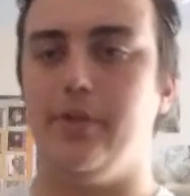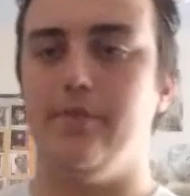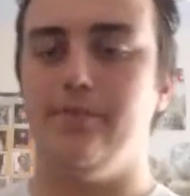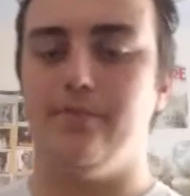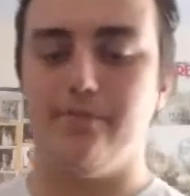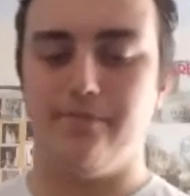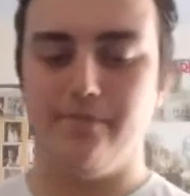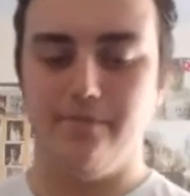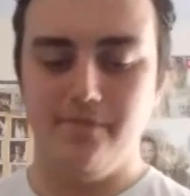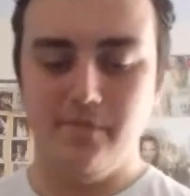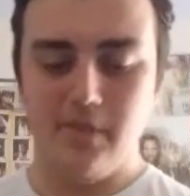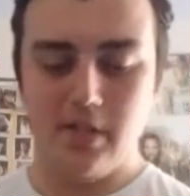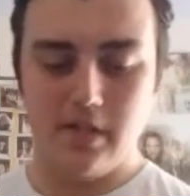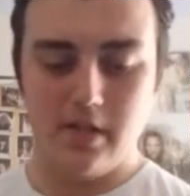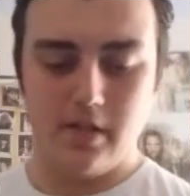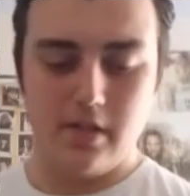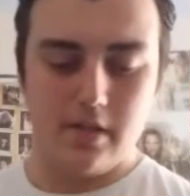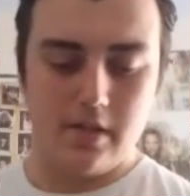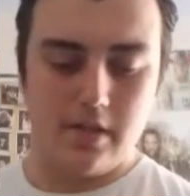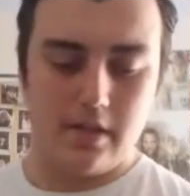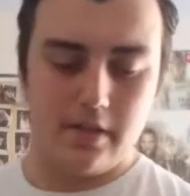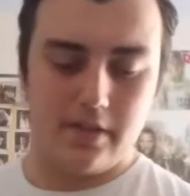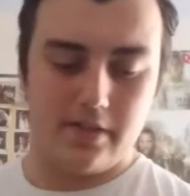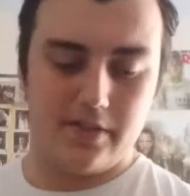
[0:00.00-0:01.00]
but
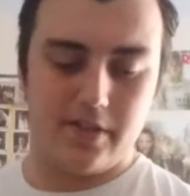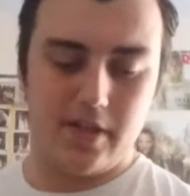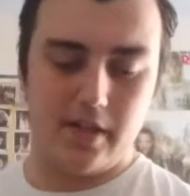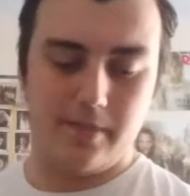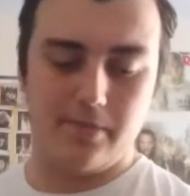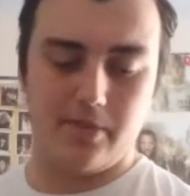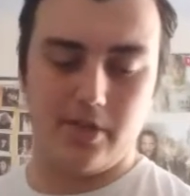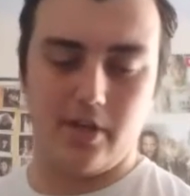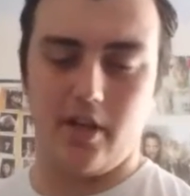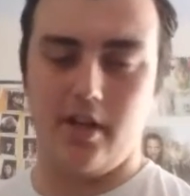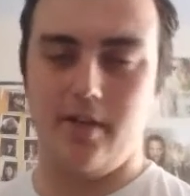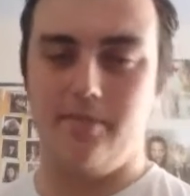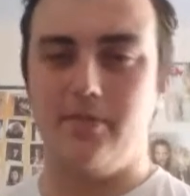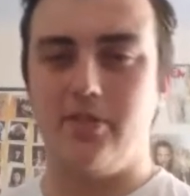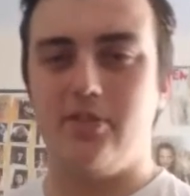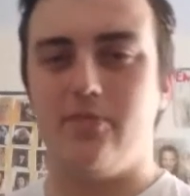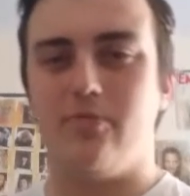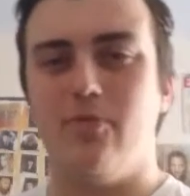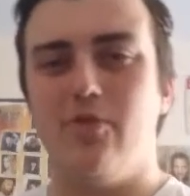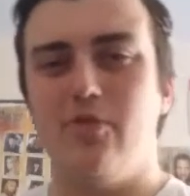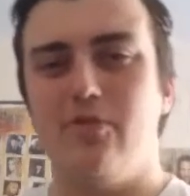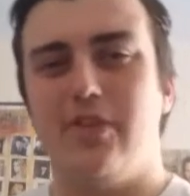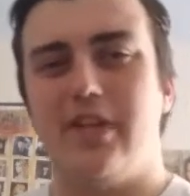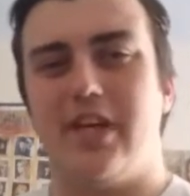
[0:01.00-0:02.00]
at the same time,
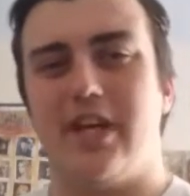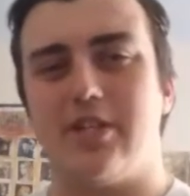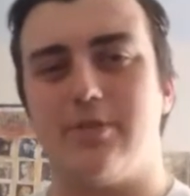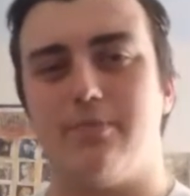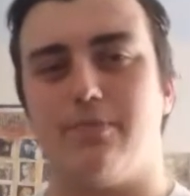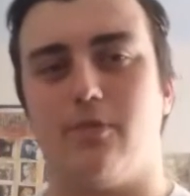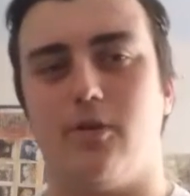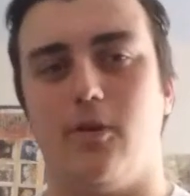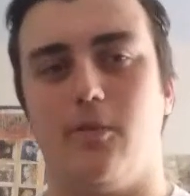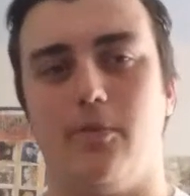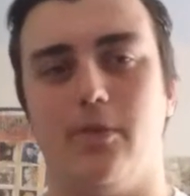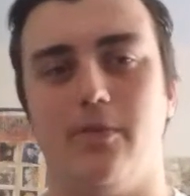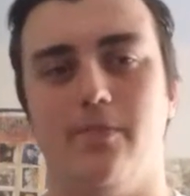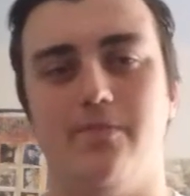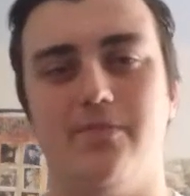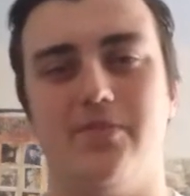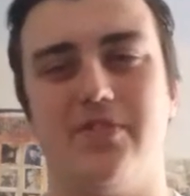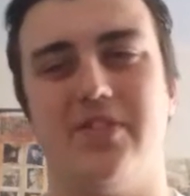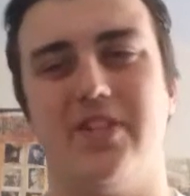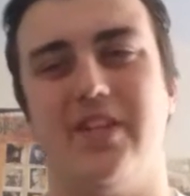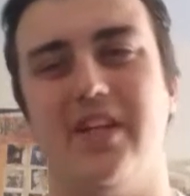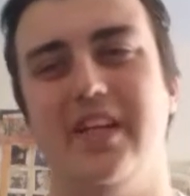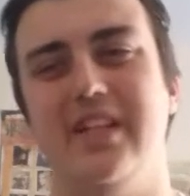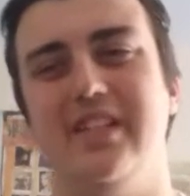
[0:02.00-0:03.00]
this movie has
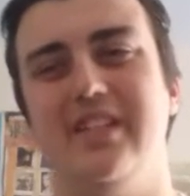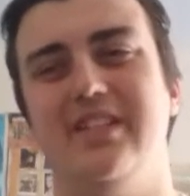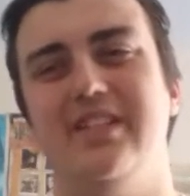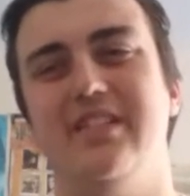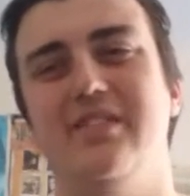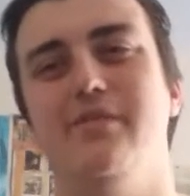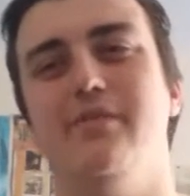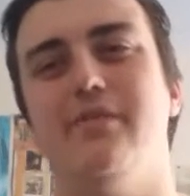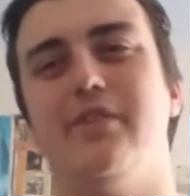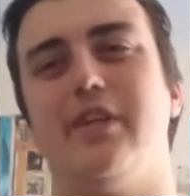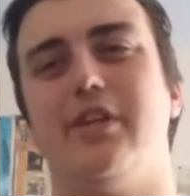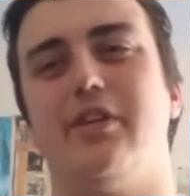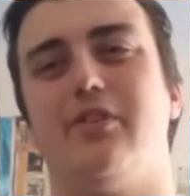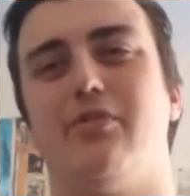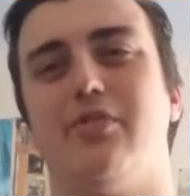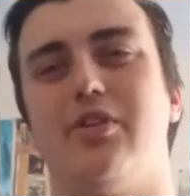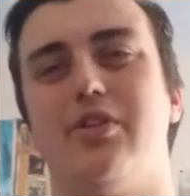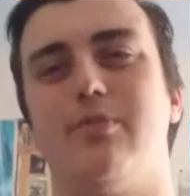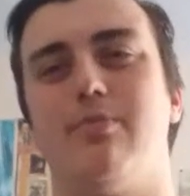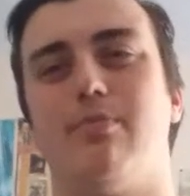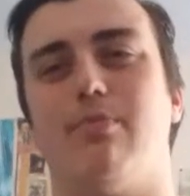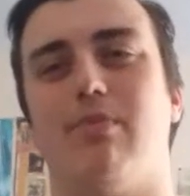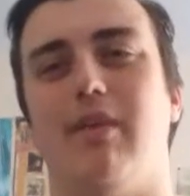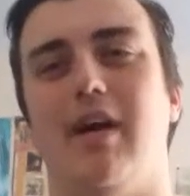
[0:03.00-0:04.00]
problems. I don't think
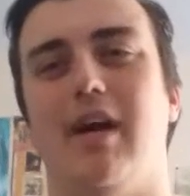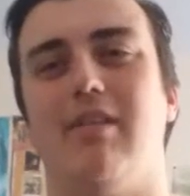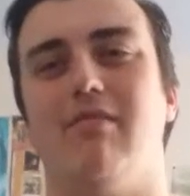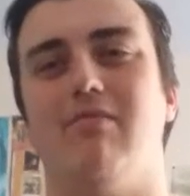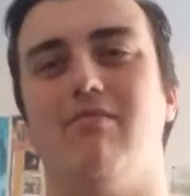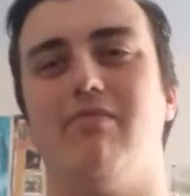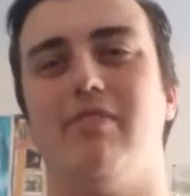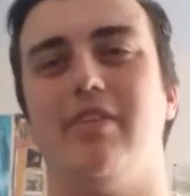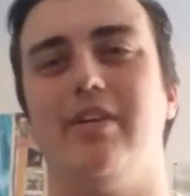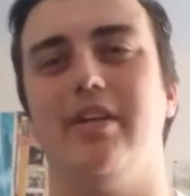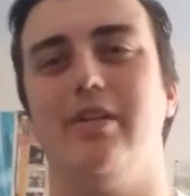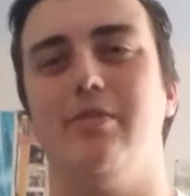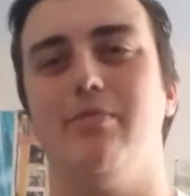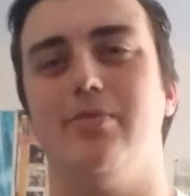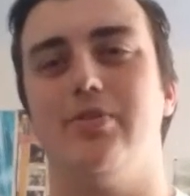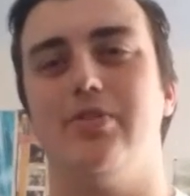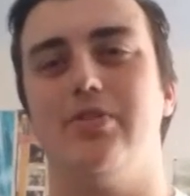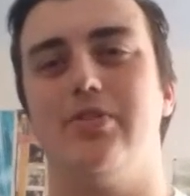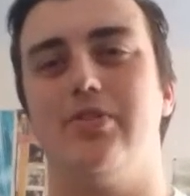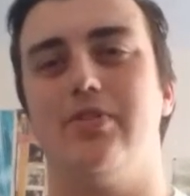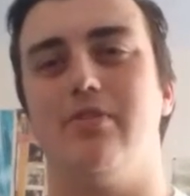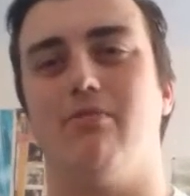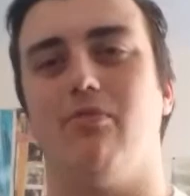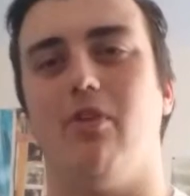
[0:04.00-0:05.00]
Chris Pratt really
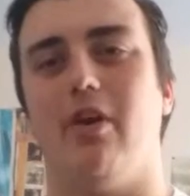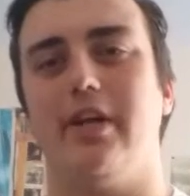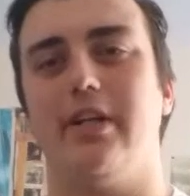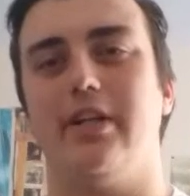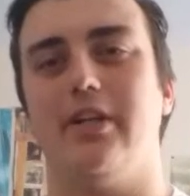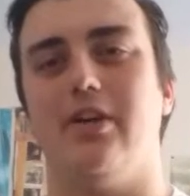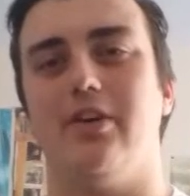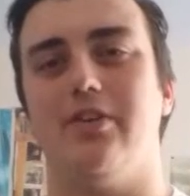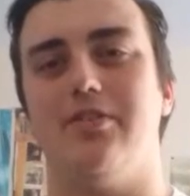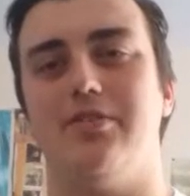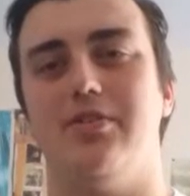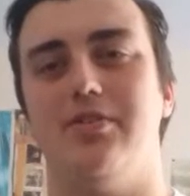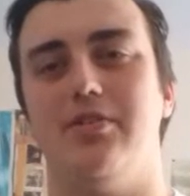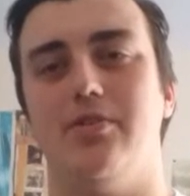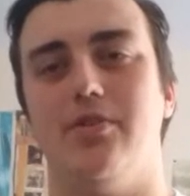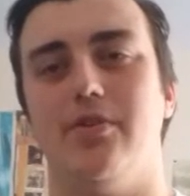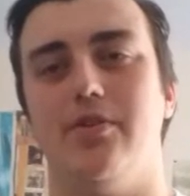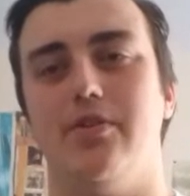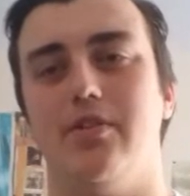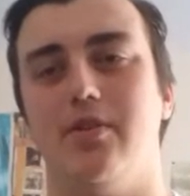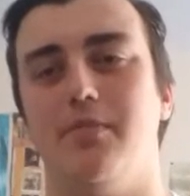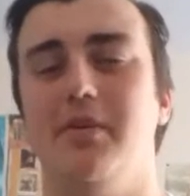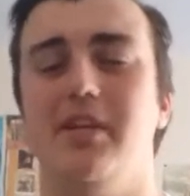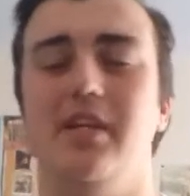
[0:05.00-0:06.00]
was the right casting
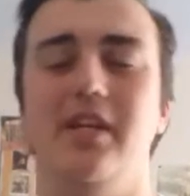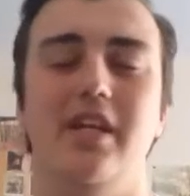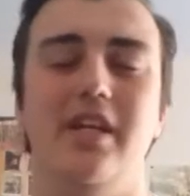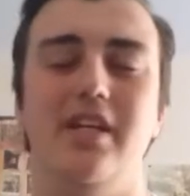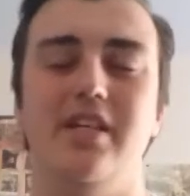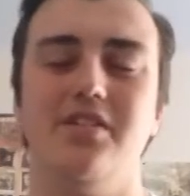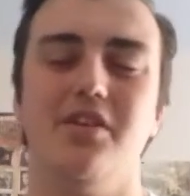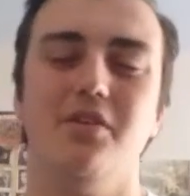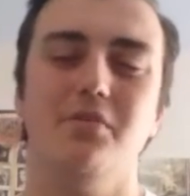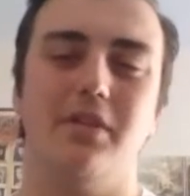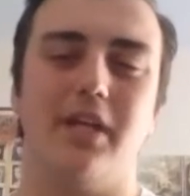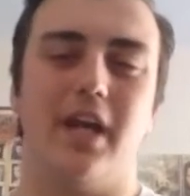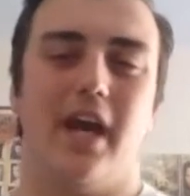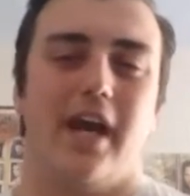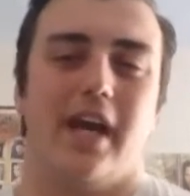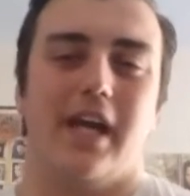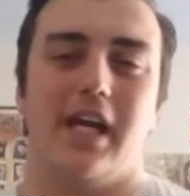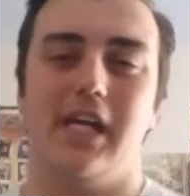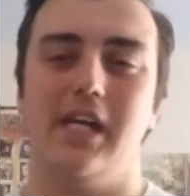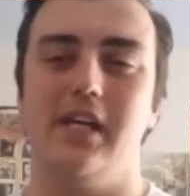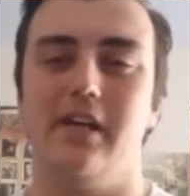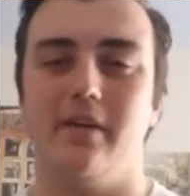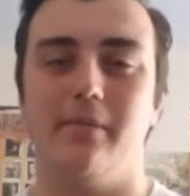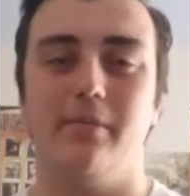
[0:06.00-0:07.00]
choice. I mean, he's okay.